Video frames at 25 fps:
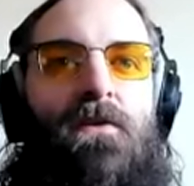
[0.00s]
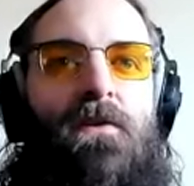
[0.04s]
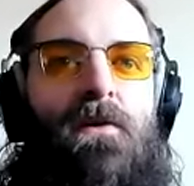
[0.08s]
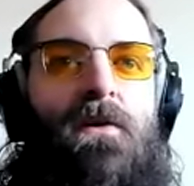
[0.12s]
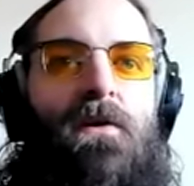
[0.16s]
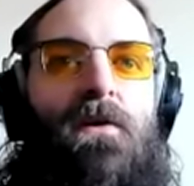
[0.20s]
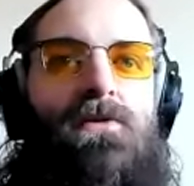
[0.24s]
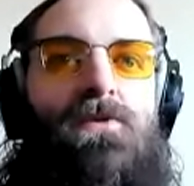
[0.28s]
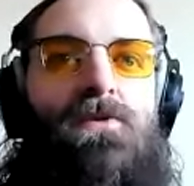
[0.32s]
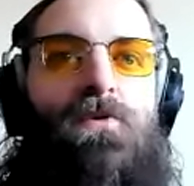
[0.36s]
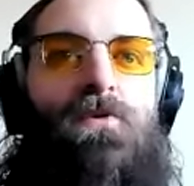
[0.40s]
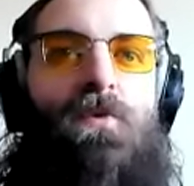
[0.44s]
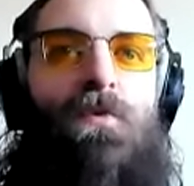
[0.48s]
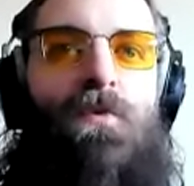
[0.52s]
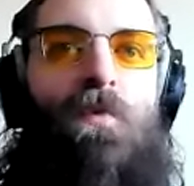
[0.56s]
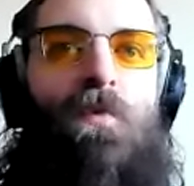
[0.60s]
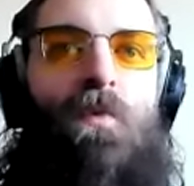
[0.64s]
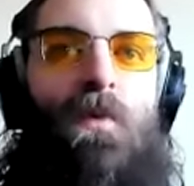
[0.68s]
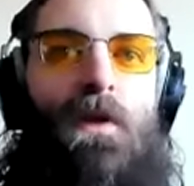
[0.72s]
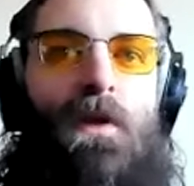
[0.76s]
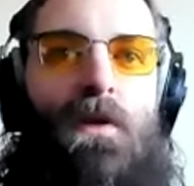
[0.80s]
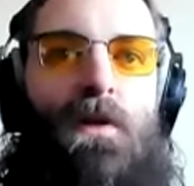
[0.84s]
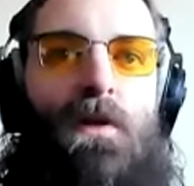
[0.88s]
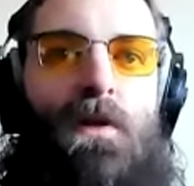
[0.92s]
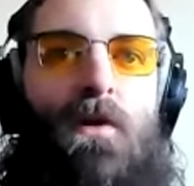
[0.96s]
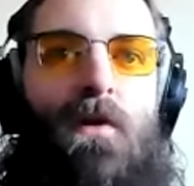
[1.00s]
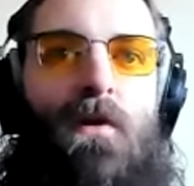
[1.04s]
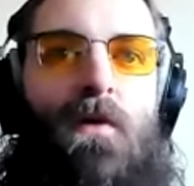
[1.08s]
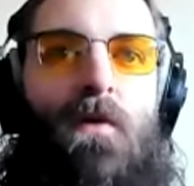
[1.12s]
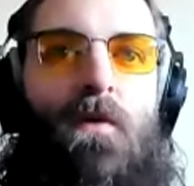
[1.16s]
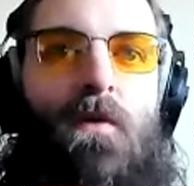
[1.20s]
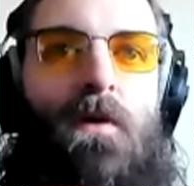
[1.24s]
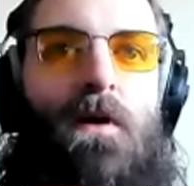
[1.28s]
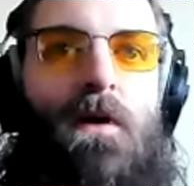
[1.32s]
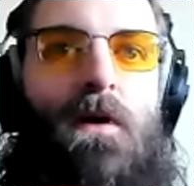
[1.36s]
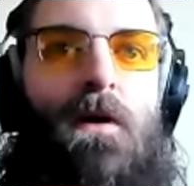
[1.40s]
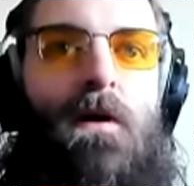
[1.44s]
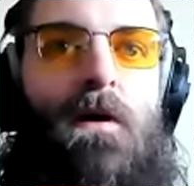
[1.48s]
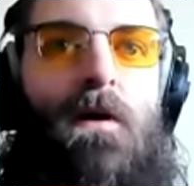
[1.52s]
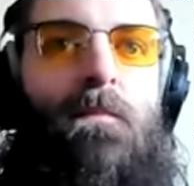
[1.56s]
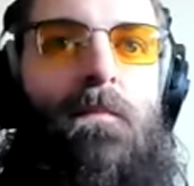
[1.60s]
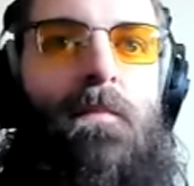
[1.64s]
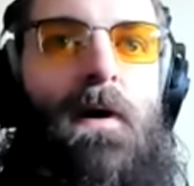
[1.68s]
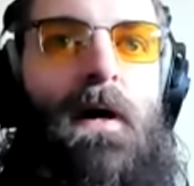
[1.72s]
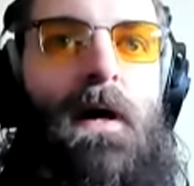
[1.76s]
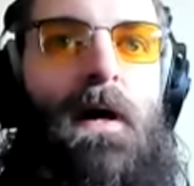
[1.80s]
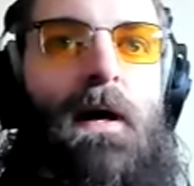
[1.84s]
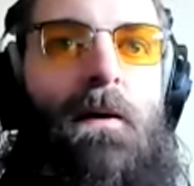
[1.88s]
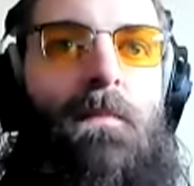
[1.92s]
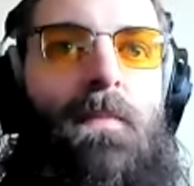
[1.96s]
little Zoom window
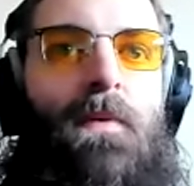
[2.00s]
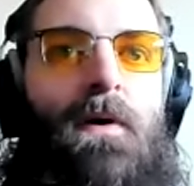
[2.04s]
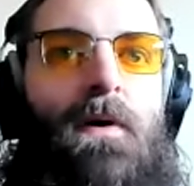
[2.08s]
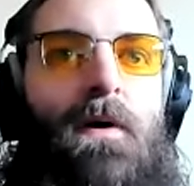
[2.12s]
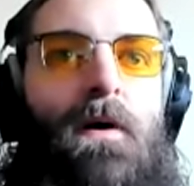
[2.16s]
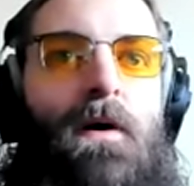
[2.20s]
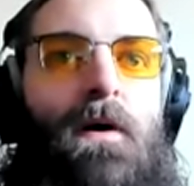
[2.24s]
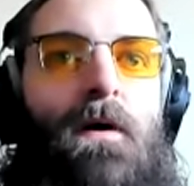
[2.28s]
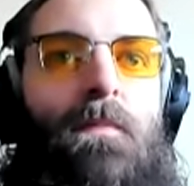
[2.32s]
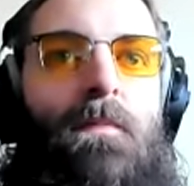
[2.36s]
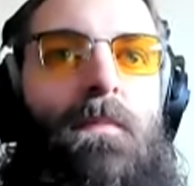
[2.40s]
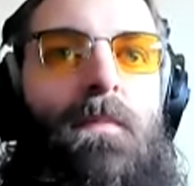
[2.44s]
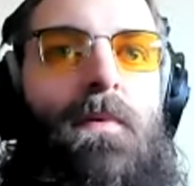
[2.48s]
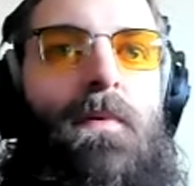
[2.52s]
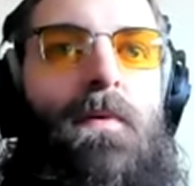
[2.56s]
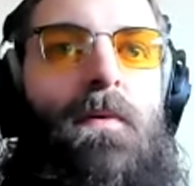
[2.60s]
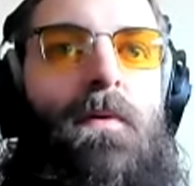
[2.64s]
pop up.